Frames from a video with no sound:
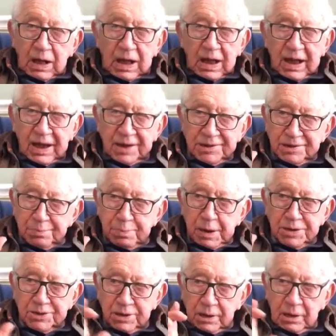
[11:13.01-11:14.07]
I had a
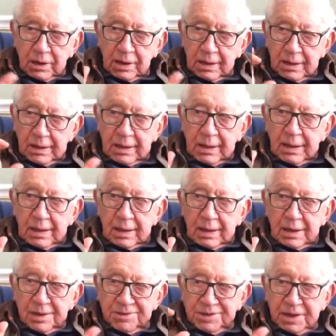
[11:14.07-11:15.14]
special
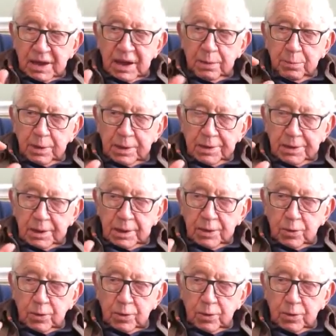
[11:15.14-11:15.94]
assignment